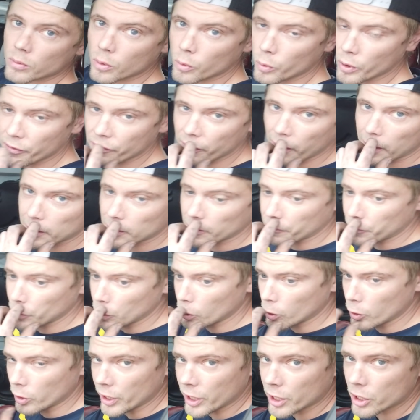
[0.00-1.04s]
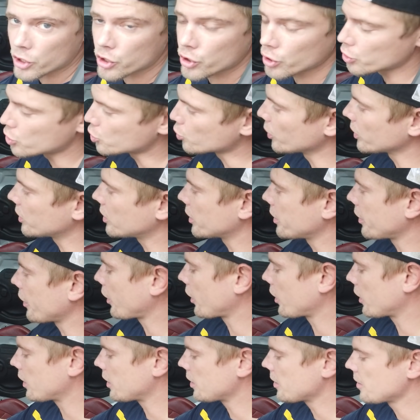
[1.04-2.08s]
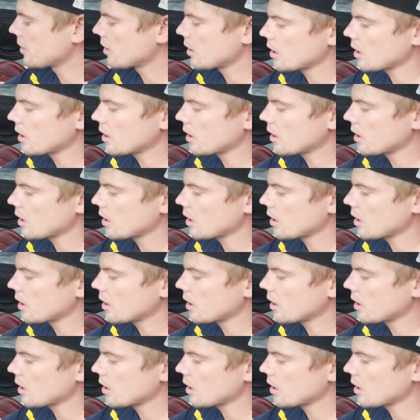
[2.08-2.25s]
We found a few issues with the car.